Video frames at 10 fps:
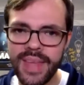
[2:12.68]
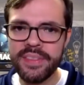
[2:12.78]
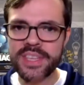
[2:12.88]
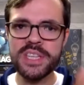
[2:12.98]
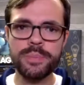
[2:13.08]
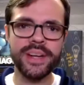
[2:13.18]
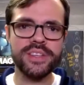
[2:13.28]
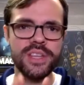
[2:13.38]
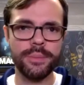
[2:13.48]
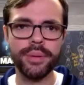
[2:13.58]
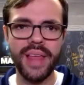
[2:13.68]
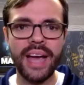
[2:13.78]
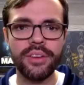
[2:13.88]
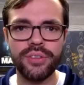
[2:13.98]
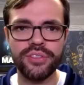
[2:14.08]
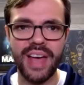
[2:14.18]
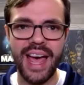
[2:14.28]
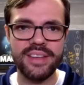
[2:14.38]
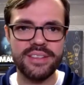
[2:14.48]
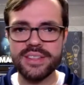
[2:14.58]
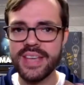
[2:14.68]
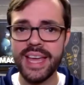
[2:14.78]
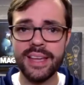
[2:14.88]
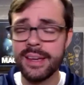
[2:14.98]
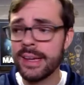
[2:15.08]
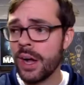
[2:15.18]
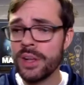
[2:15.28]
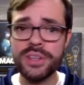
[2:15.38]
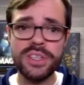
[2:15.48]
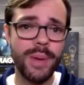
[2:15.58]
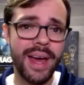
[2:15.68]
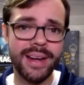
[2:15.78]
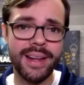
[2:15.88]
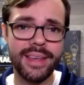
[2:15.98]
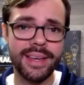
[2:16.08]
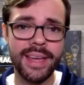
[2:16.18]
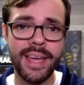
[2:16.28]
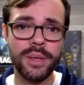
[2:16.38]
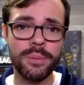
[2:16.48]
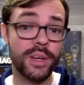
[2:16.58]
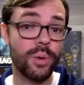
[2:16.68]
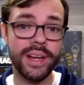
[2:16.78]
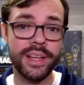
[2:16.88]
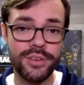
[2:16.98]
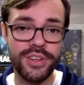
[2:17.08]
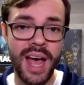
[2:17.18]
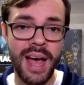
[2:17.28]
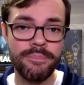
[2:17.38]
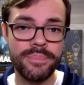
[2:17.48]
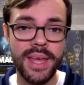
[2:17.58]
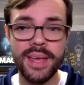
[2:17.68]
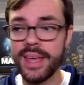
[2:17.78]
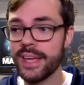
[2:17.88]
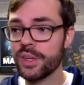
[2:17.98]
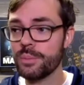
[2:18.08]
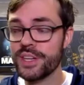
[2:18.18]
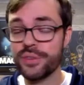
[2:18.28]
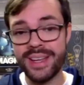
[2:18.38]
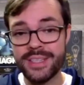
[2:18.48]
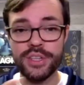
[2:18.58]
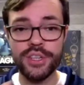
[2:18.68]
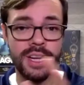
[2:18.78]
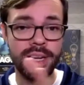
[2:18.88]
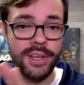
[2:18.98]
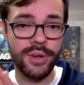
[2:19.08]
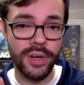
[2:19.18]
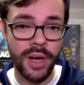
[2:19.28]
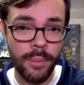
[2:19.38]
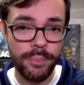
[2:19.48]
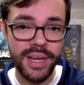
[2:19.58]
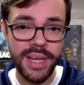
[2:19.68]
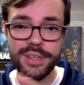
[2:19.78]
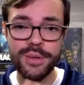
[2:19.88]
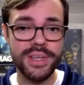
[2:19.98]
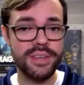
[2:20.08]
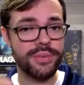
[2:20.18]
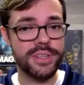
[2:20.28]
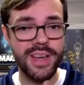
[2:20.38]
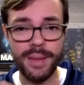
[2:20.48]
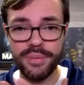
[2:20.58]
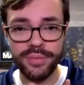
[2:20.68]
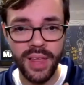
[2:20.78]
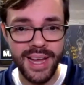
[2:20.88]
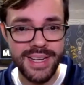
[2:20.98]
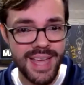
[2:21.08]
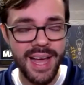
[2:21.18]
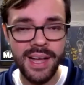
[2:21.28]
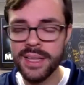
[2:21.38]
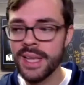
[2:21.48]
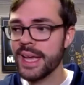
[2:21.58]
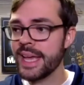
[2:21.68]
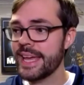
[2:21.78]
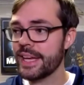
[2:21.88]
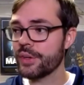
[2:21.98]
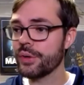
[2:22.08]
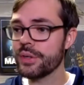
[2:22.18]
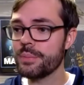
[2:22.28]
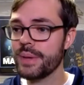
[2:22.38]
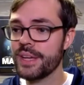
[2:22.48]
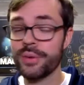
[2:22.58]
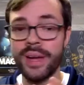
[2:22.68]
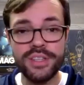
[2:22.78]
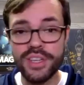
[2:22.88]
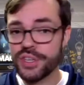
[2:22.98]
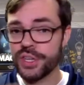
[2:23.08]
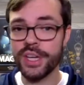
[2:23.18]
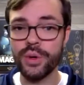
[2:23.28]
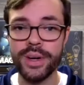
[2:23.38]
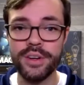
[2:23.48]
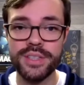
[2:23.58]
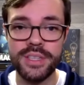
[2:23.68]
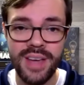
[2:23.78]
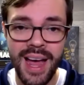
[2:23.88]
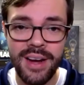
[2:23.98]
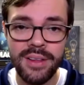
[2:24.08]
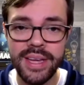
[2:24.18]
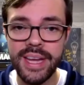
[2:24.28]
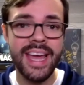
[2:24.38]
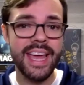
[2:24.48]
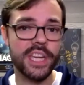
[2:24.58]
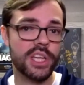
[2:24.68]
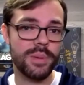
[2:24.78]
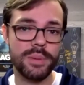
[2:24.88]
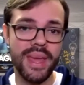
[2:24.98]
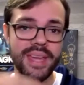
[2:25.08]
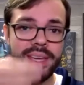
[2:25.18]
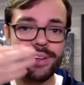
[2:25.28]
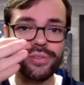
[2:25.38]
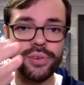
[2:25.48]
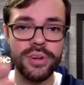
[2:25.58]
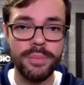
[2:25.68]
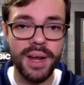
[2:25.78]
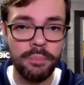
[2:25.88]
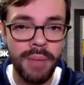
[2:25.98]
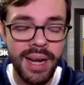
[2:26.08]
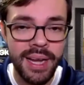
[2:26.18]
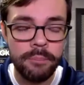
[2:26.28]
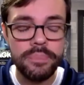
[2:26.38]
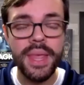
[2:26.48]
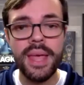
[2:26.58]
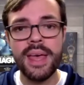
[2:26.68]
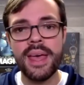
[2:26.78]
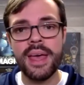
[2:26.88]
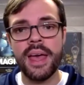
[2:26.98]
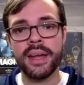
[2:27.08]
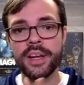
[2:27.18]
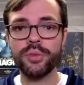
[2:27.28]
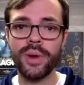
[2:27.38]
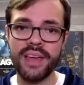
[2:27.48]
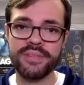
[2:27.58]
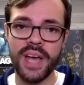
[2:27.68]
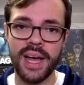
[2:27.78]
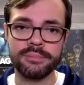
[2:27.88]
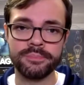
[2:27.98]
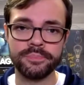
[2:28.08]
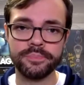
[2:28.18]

And this has been a simple exercise to take on just about anything. It could be quitting your job. It could be transitioning in your company to a different type of clientele. It could be transitioning careers entirely. It could be making a certain amount of money. And here's what I've done